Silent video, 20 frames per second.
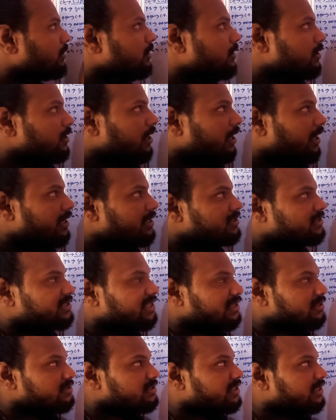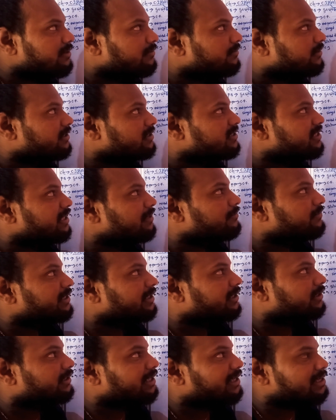And same
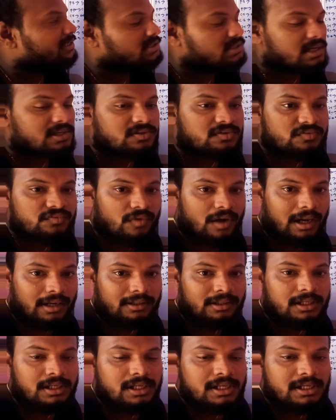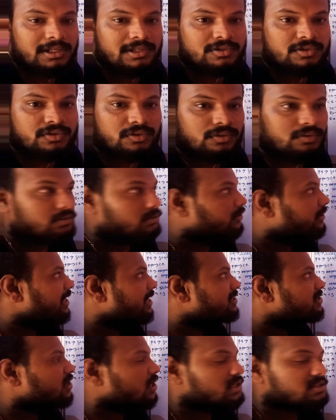thing the exhaust wall. So
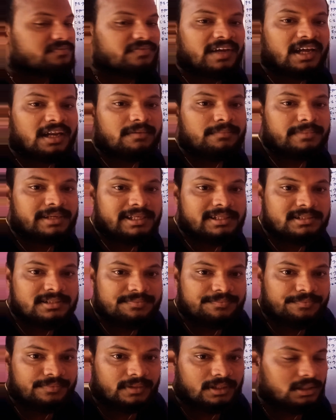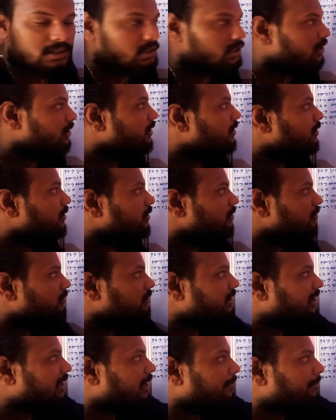exhaust valve means
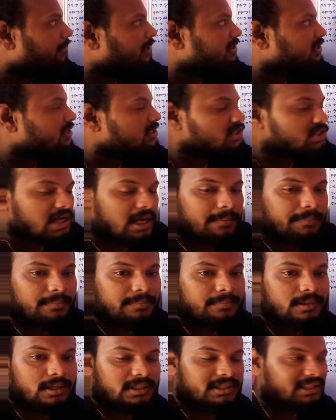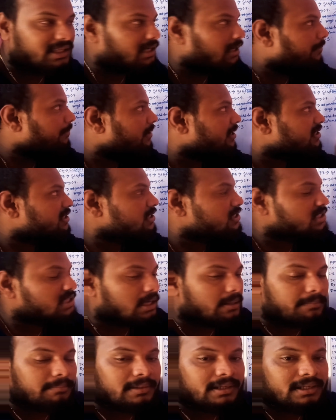the combustion chamber. In the combustion
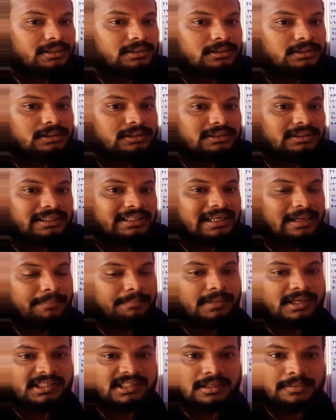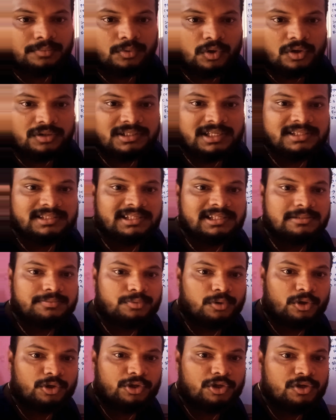chamber, the combustion process is
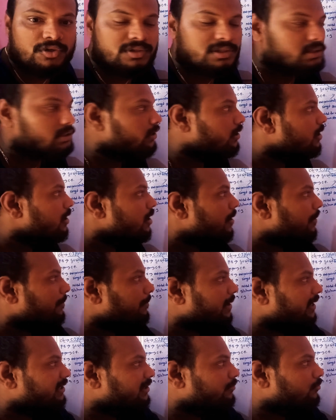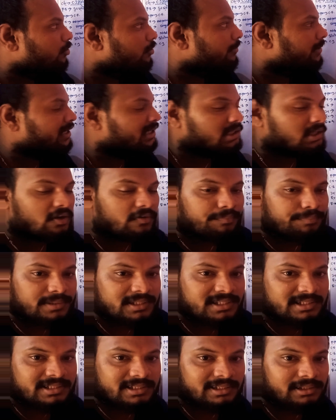produced by the movement of
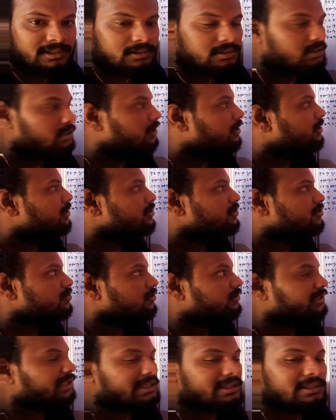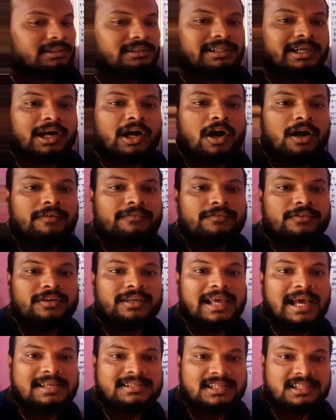piston. So then the hot flue
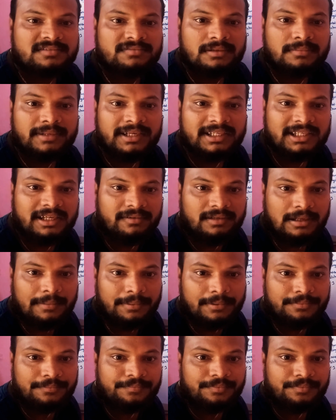gases will be developing.